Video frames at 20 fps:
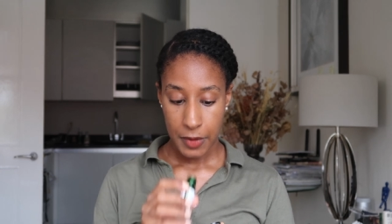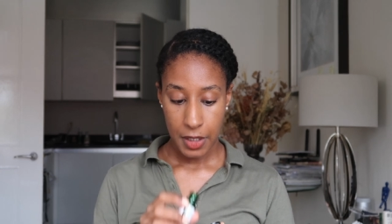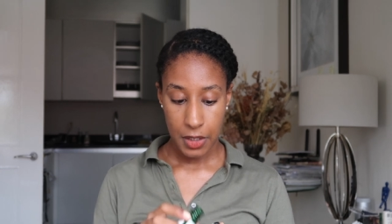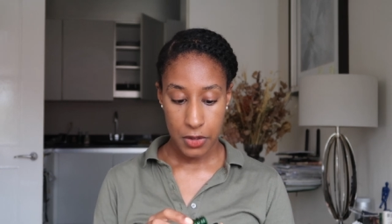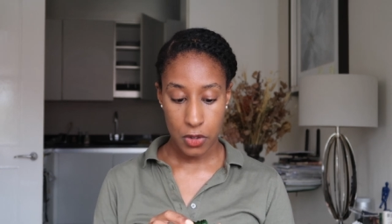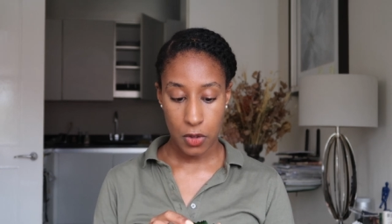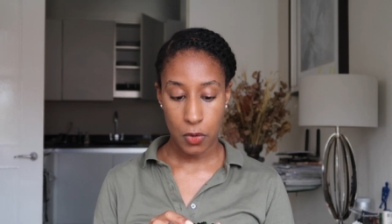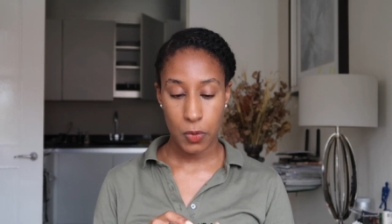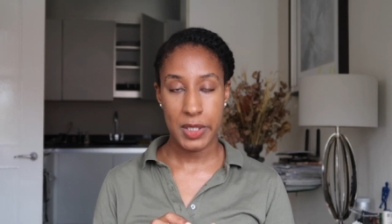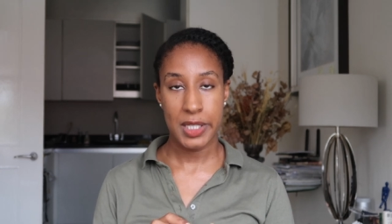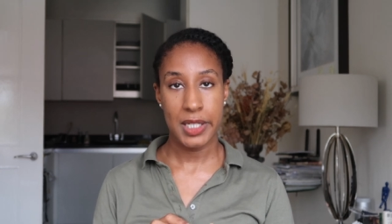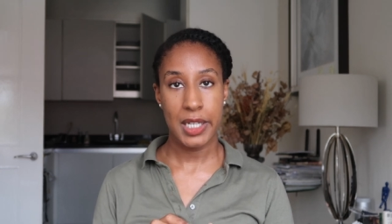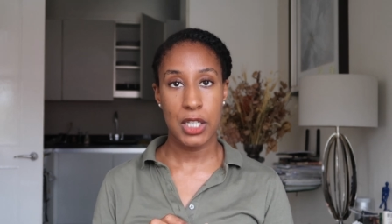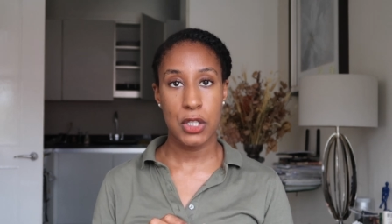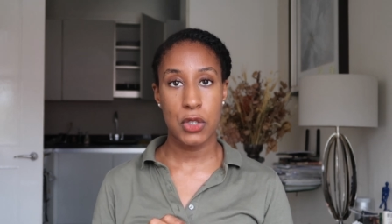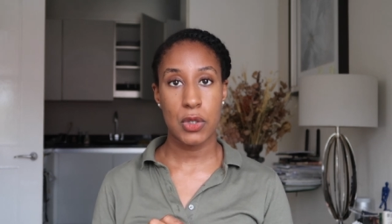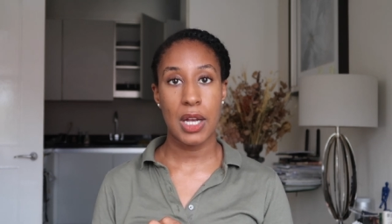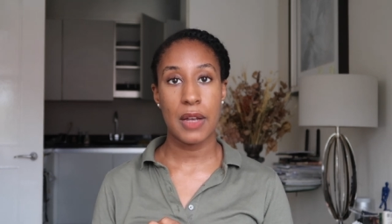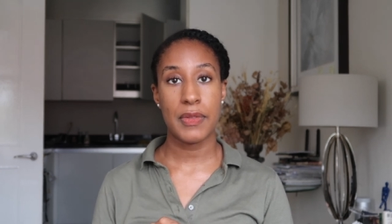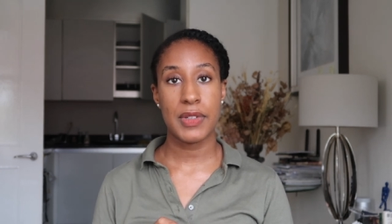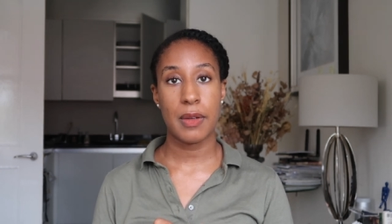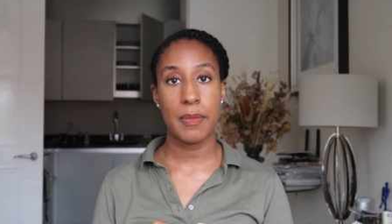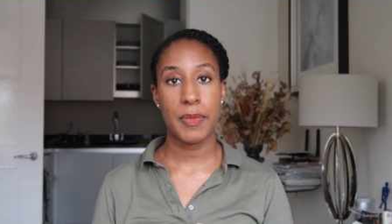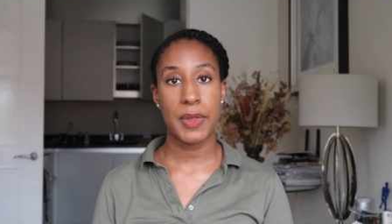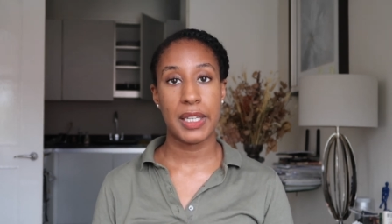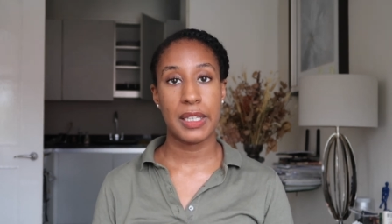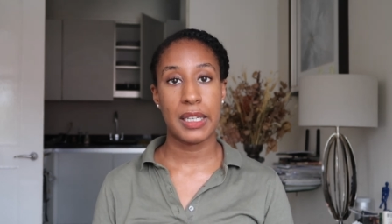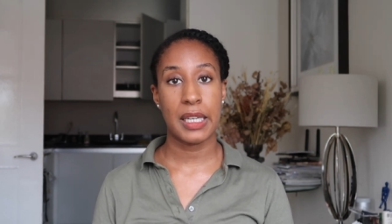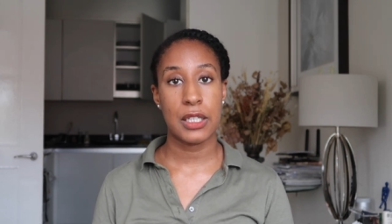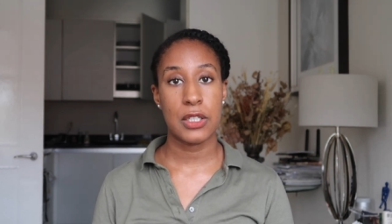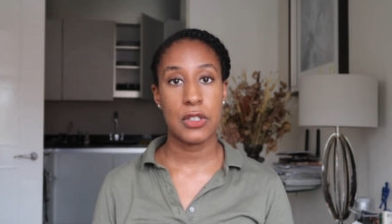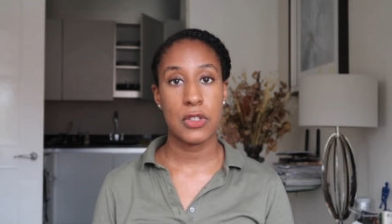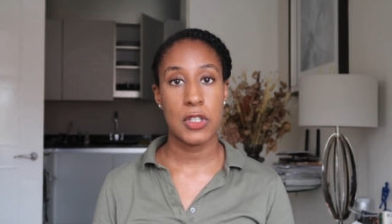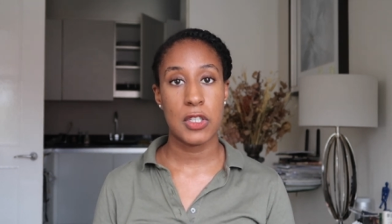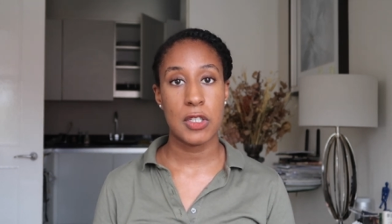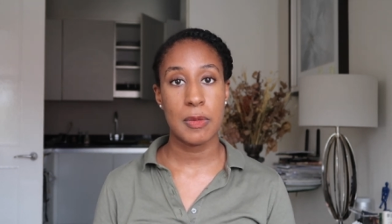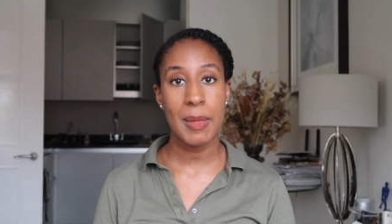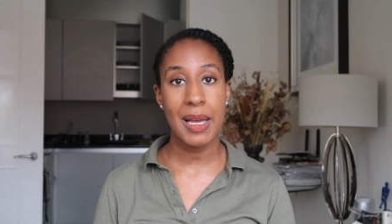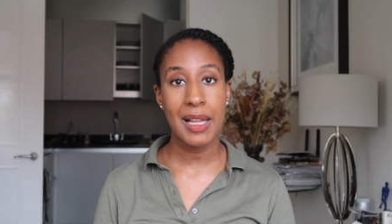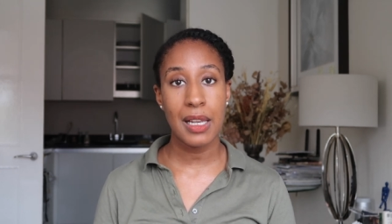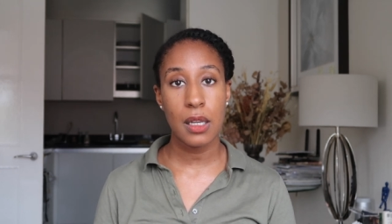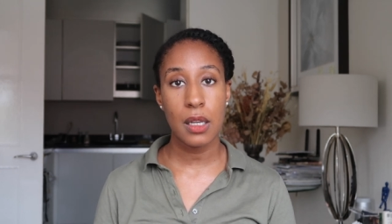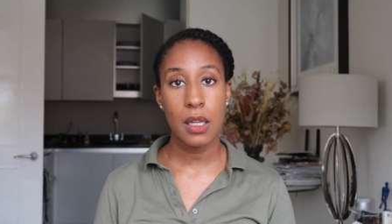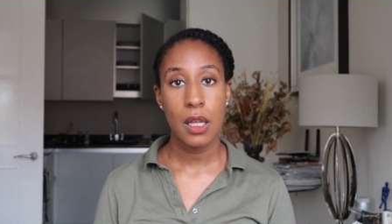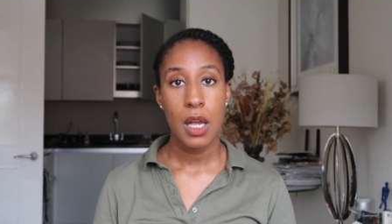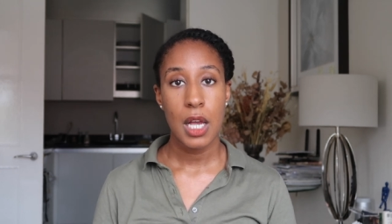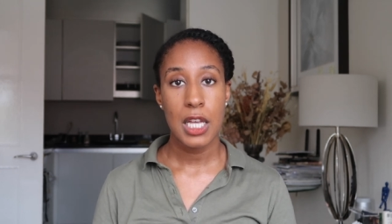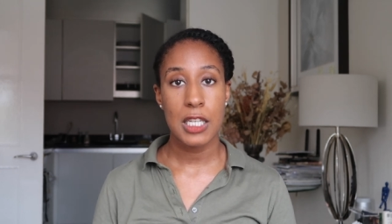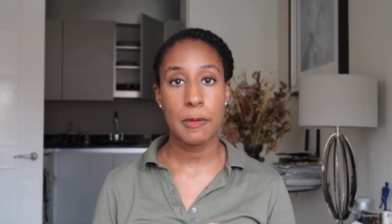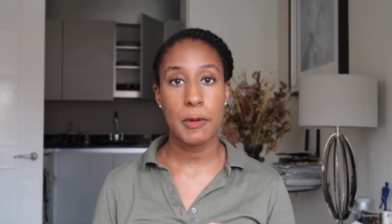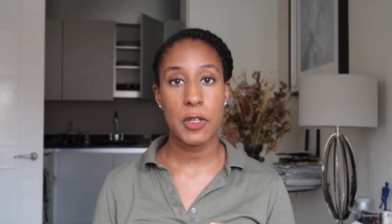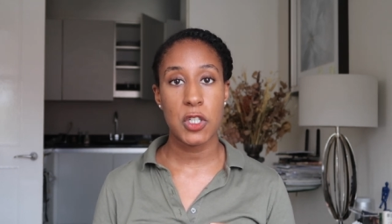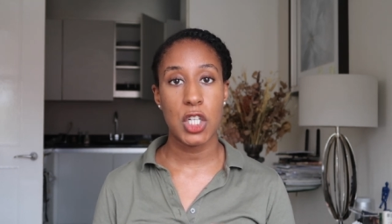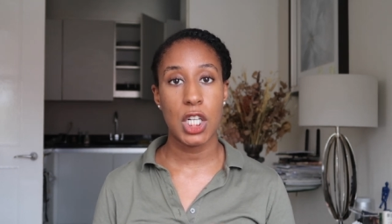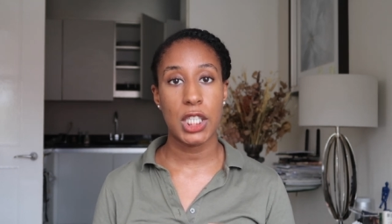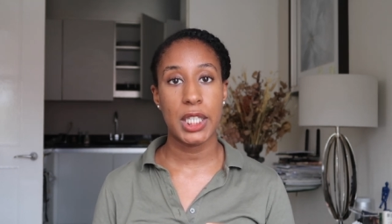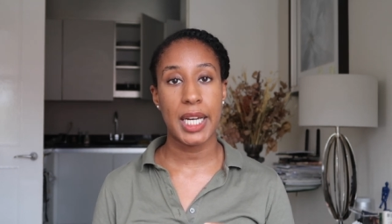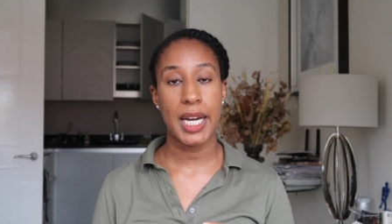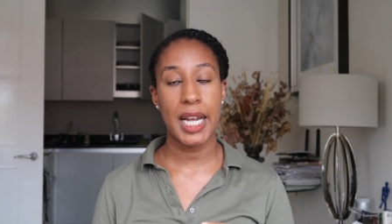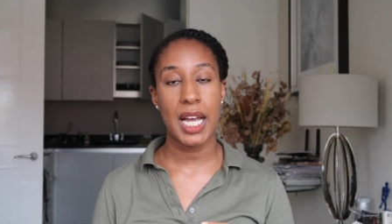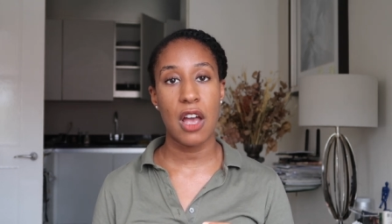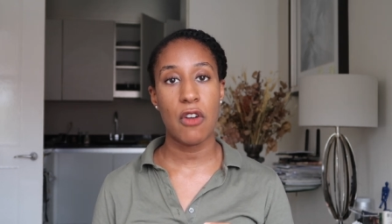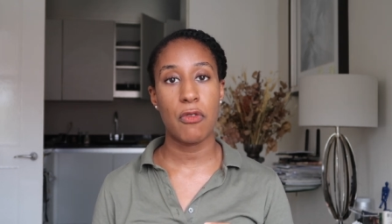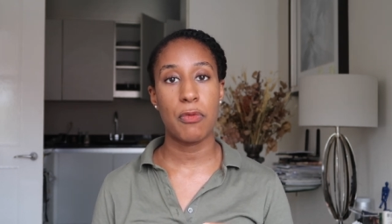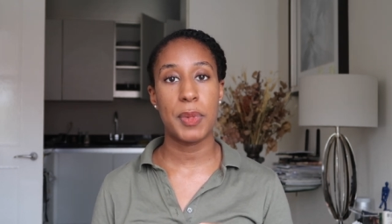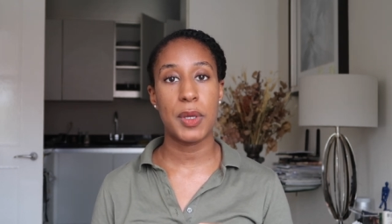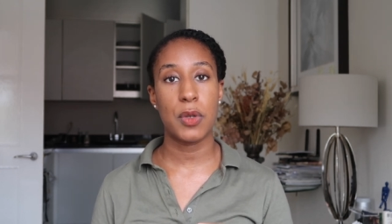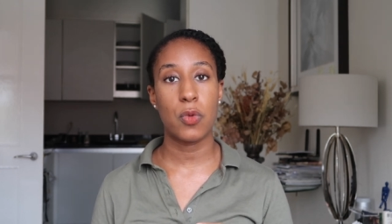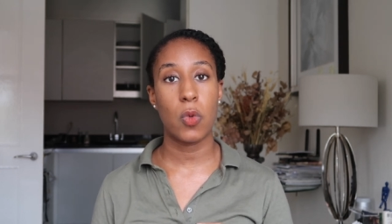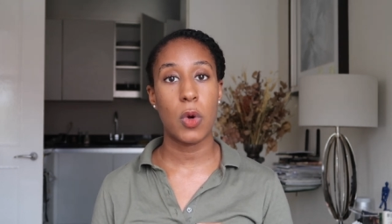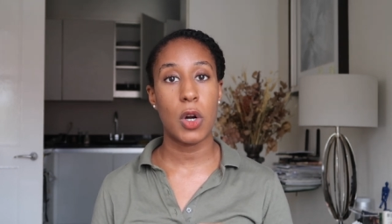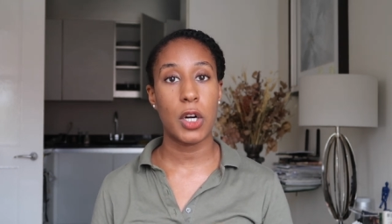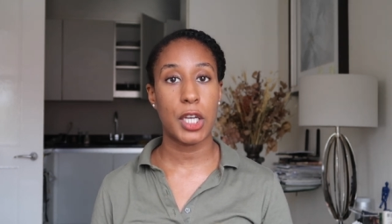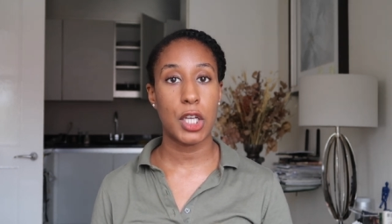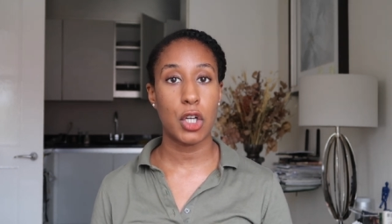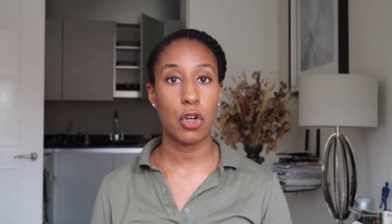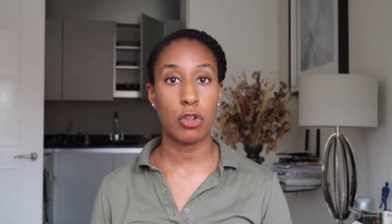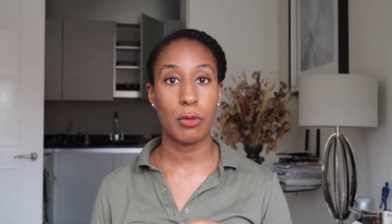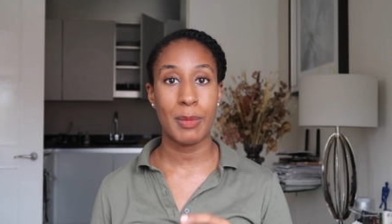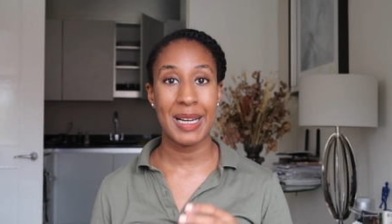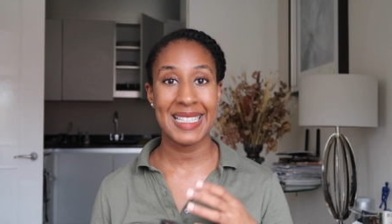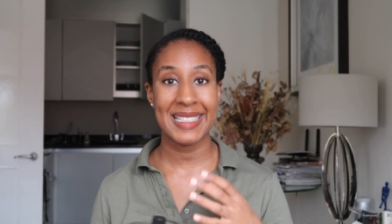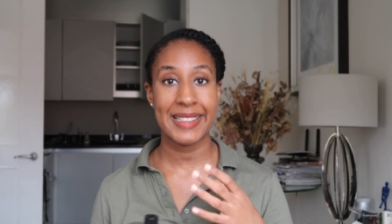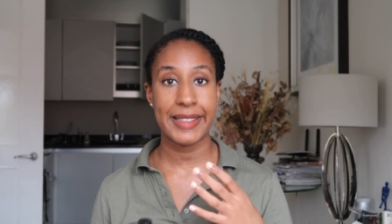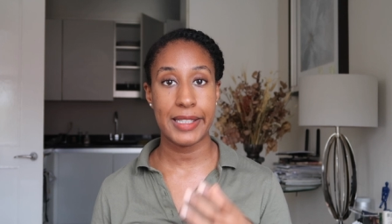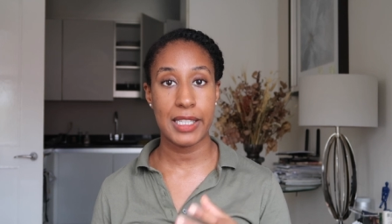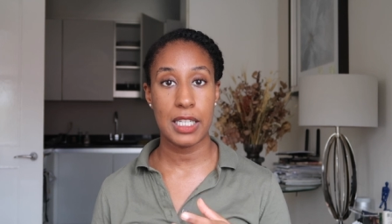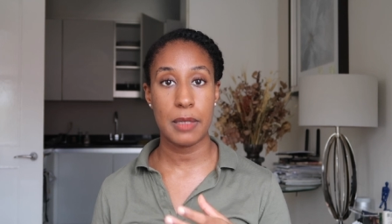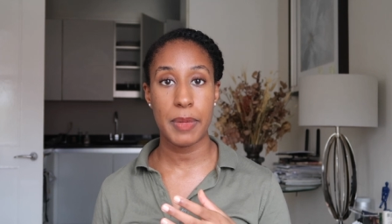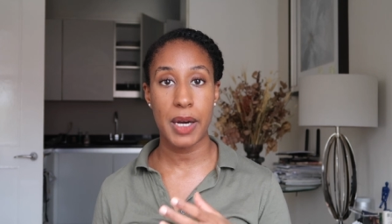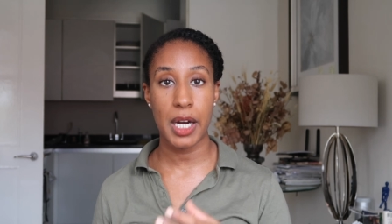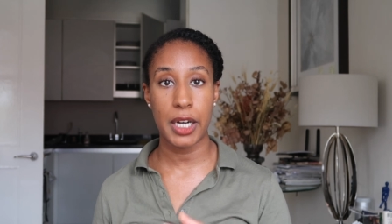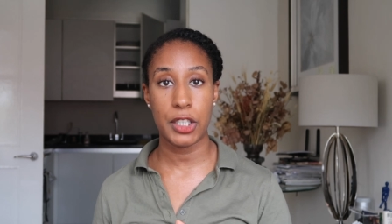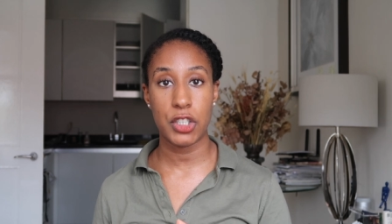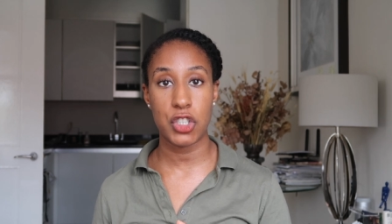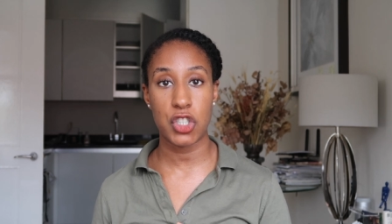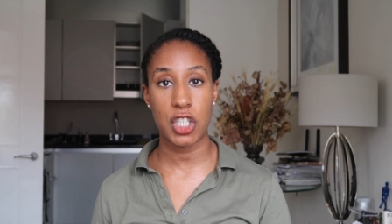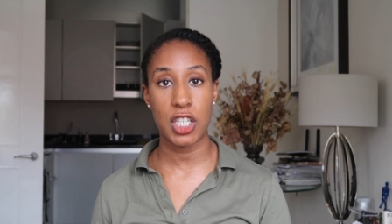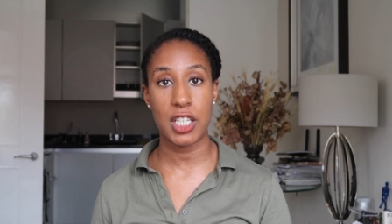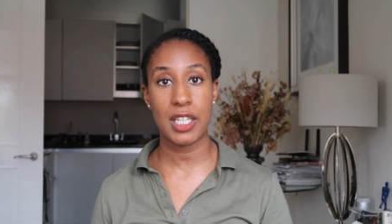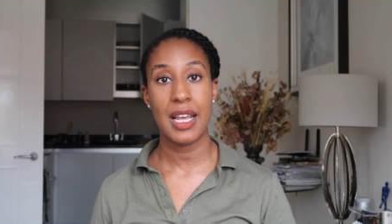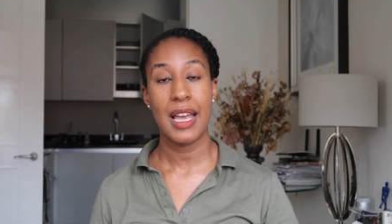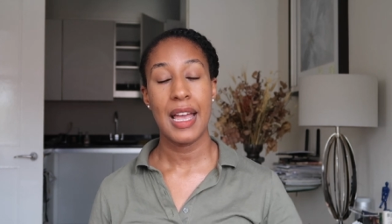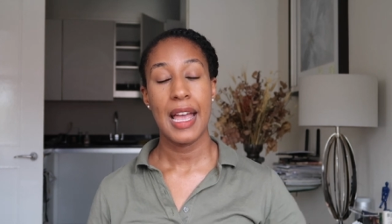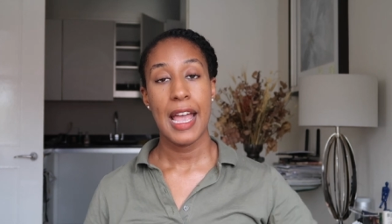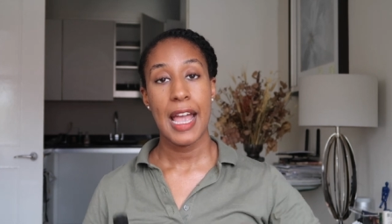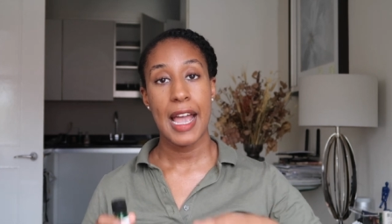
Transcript: It's always nice to have something nice to smell, especially that I have been working on my sleep hygiene,